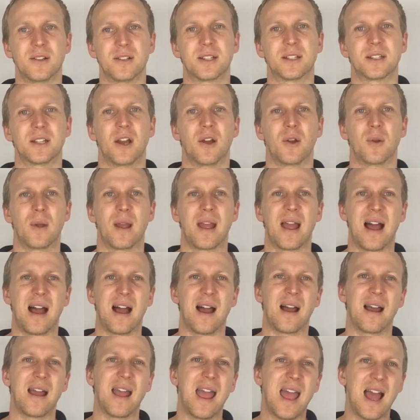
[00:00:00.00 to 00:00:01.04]
So
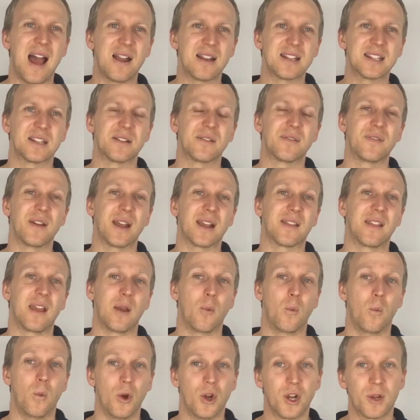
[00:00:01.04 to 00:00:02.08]
how does it affect their
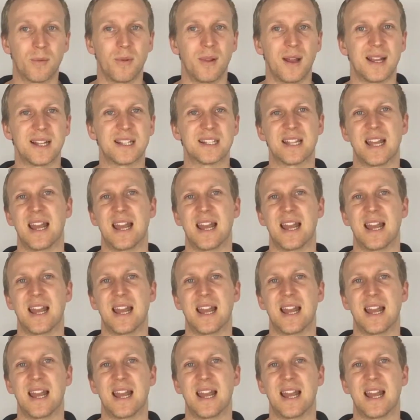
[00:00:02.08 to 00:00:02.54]
workplace?